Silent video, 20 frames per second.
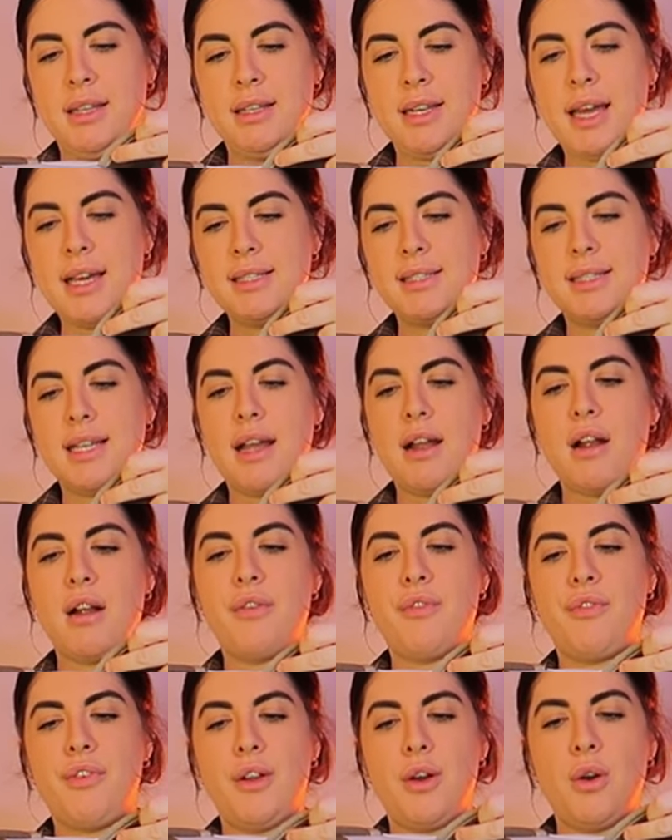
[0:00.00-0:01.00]
nice
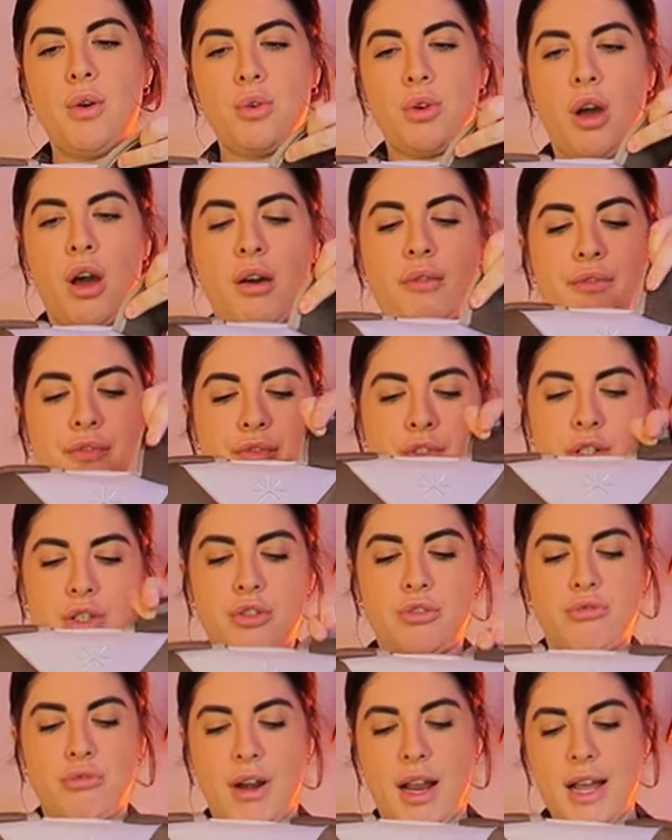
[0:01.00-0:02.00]
airflow, comfort
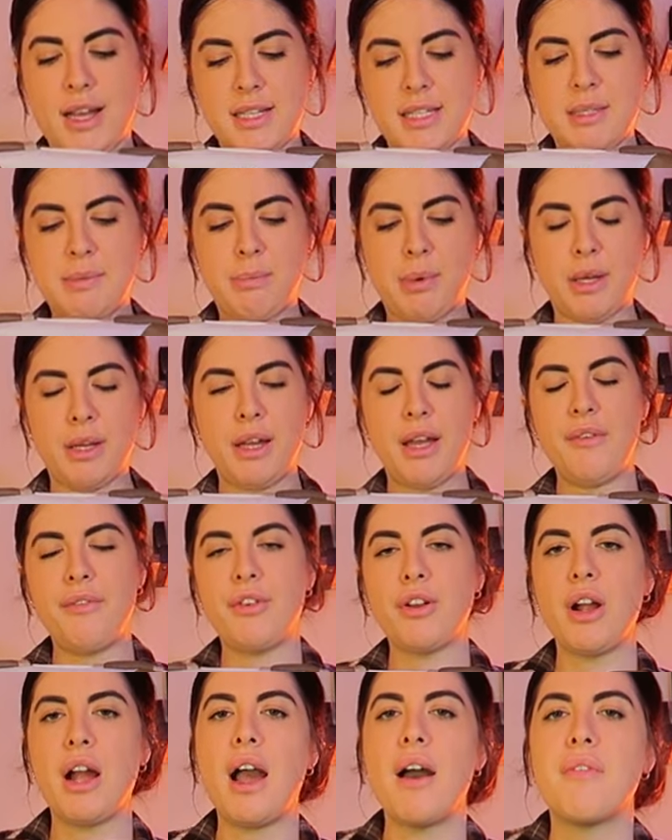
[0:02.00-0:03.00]
grand, but if
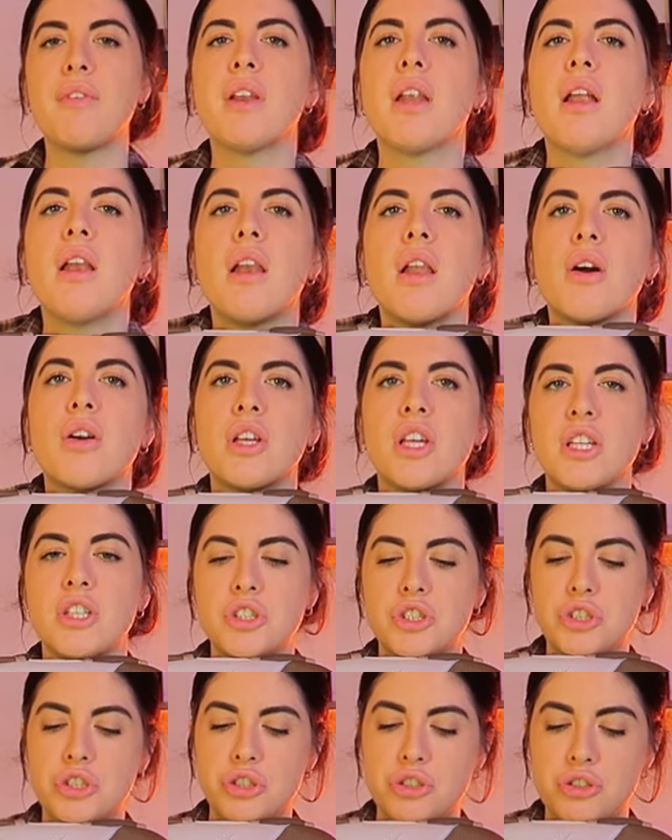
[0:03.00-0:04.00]
you're having a luggage
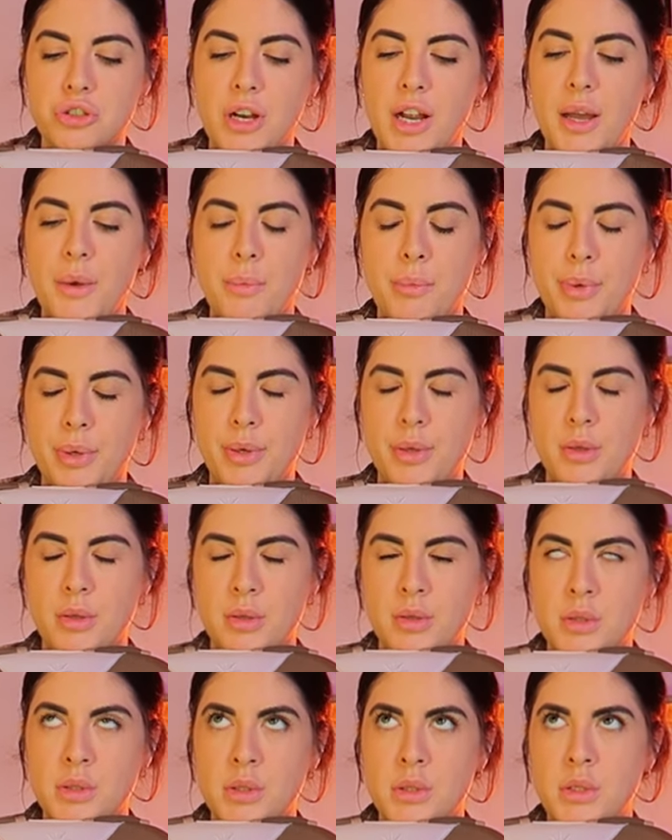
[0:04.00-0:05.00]
strap,
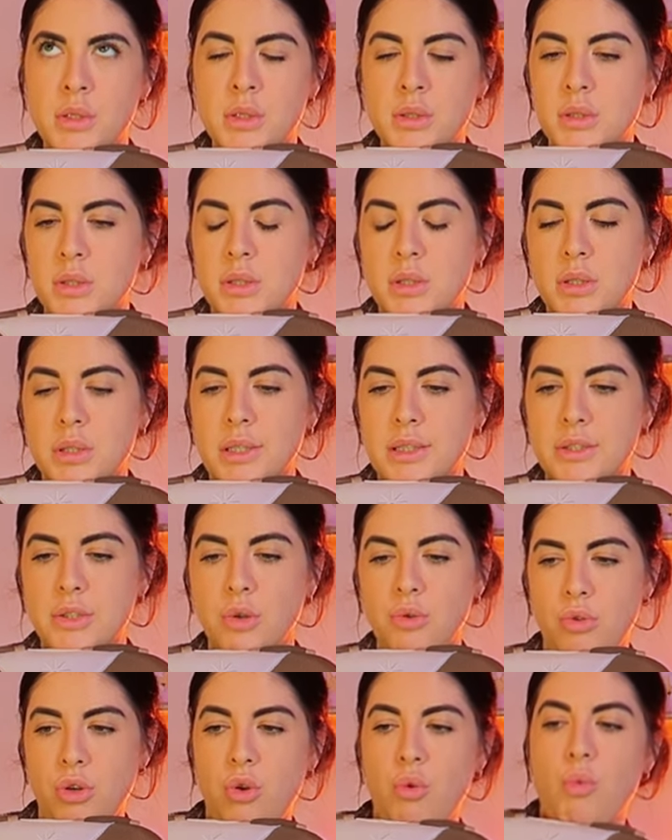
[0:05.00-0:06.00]
I
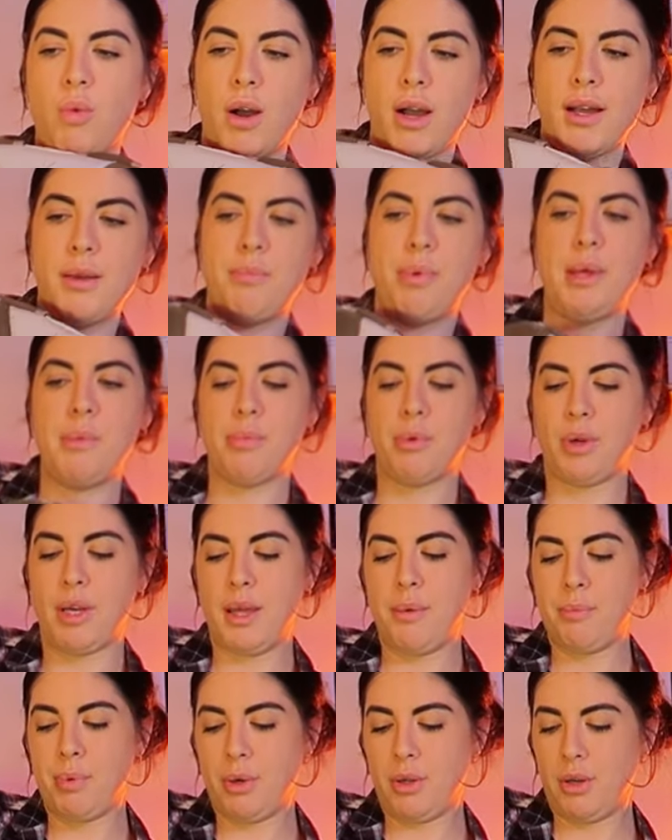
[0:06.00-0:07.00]
don't know why people
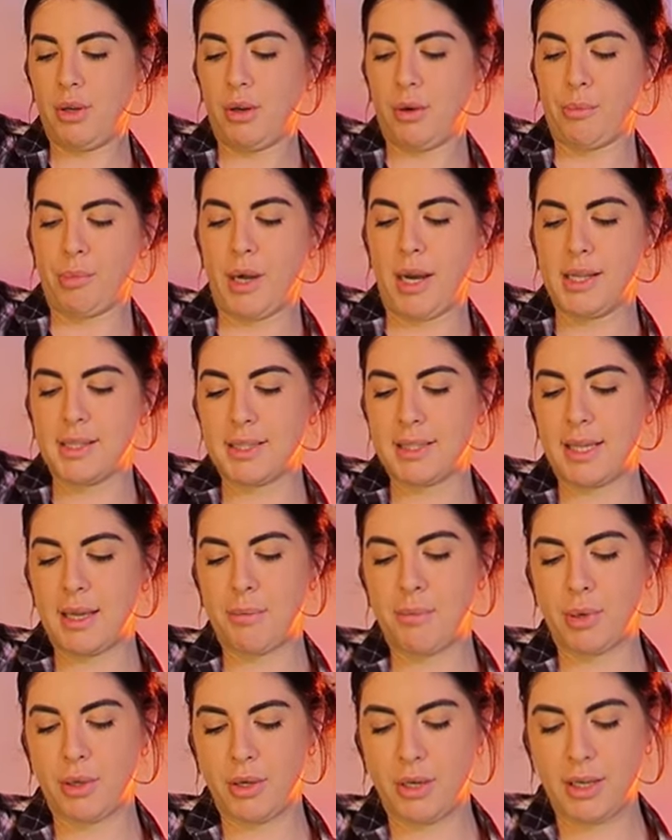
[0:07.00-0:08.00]
keep putting our brands,
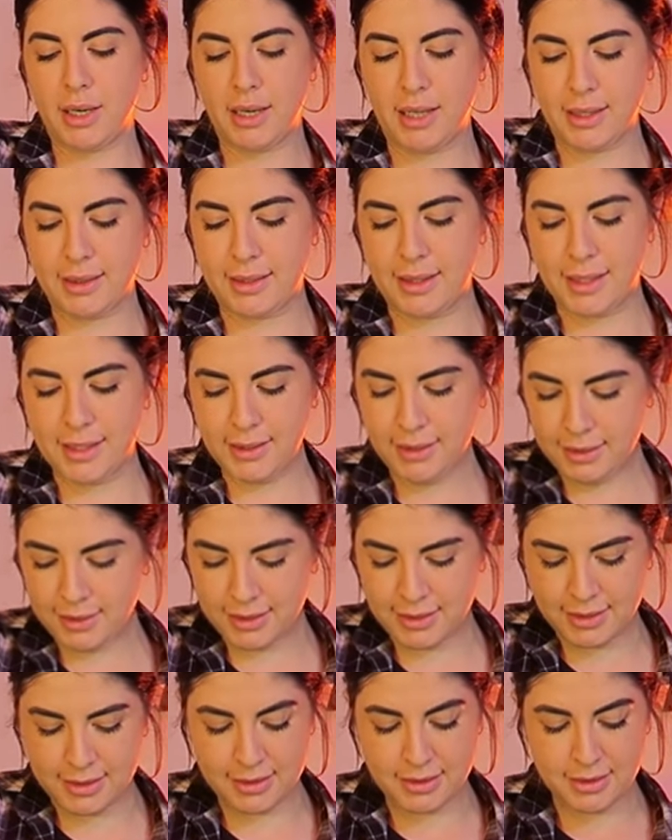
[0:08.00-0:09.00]
keep putting it like
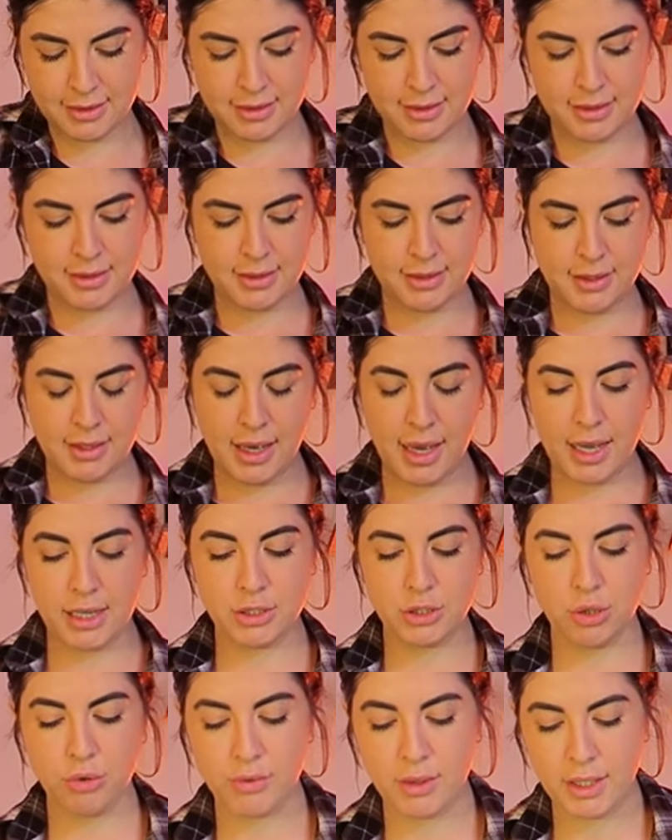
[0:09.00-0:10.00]
this. I
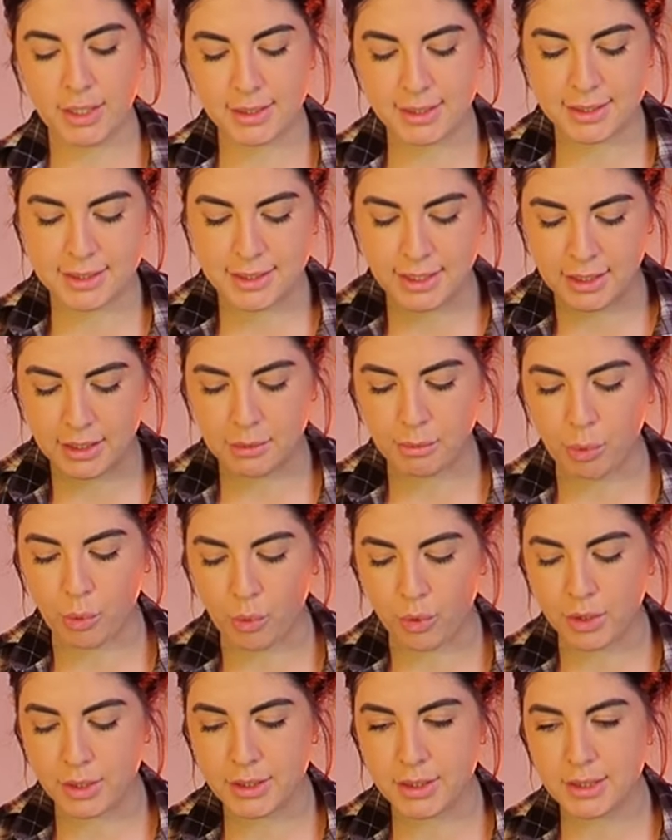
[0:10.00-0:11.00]
don't really see the
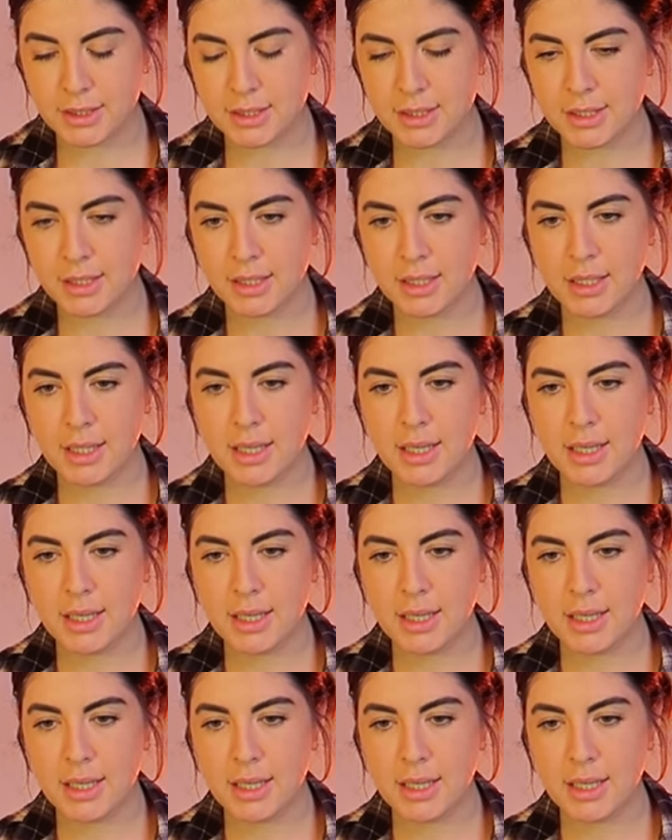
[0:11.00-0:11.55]
point.